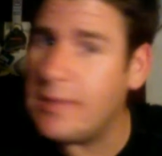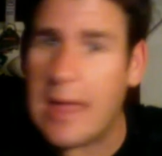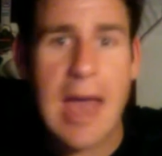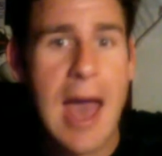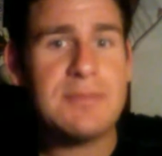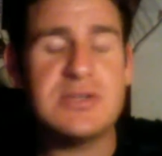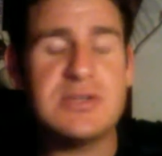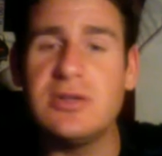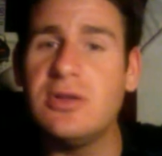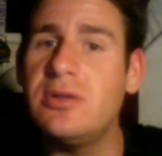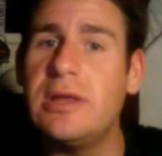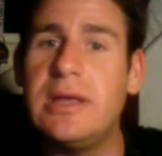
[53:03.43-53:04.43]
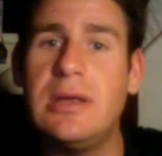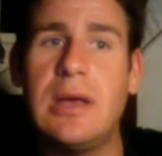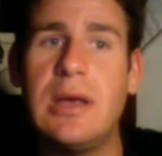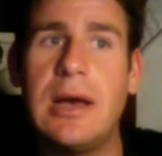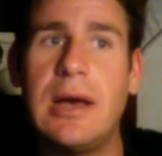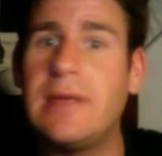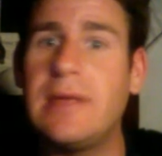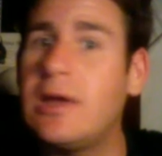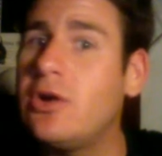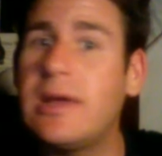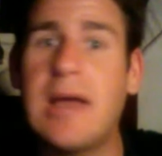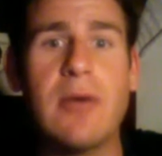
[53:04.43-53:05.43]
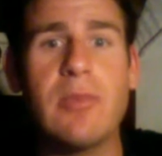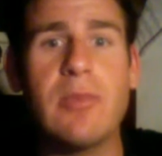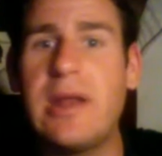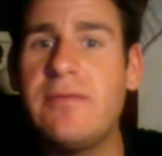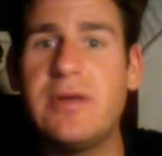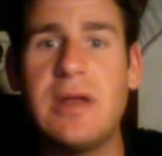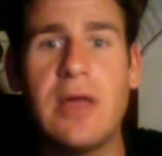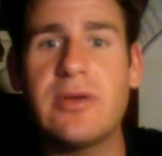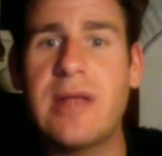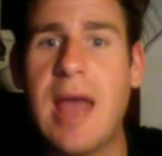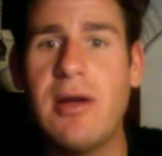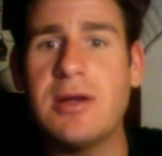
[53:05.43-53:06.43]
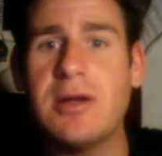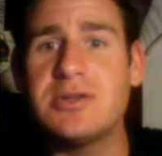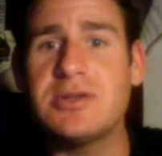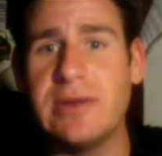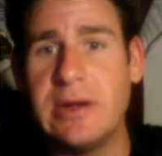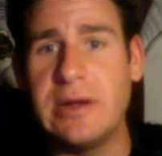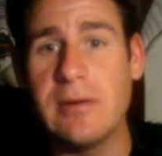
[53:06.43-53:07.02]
absolutely they could have got rid of another character here.